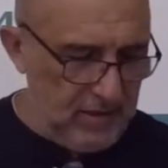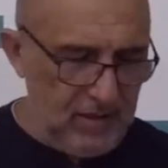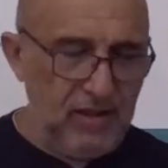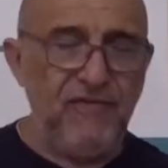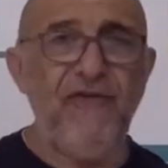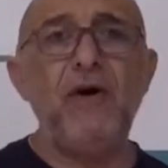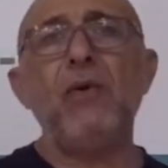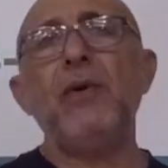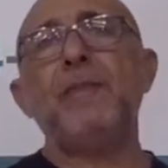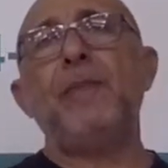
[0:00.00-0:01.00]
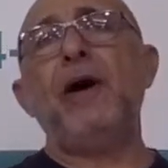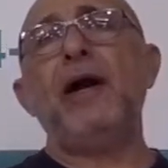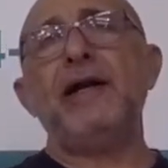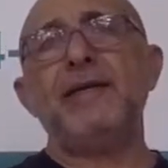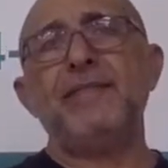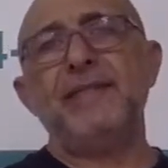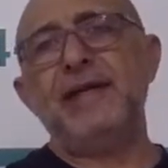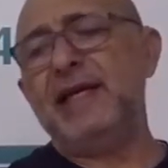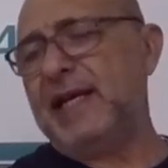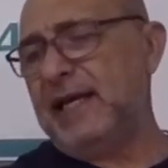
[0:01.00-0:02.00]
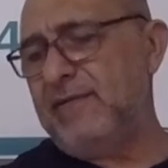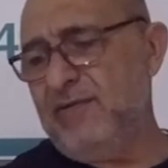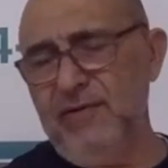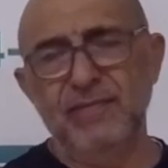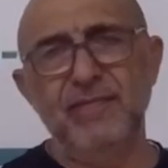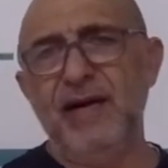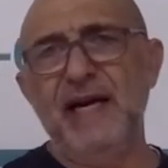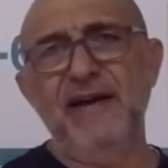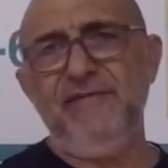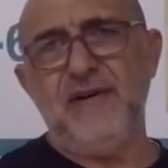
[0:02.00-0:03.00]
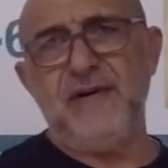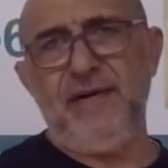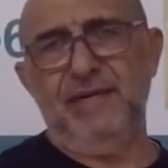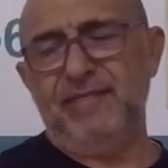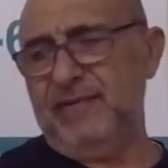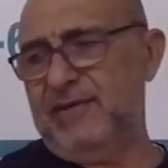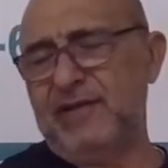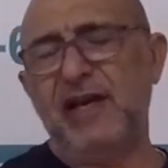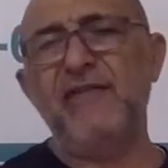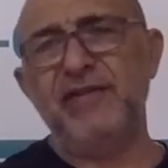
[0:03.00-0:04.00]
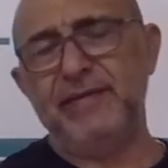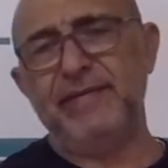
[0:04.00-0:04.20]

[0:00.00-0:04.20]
The forward part you can do right after you scuff it,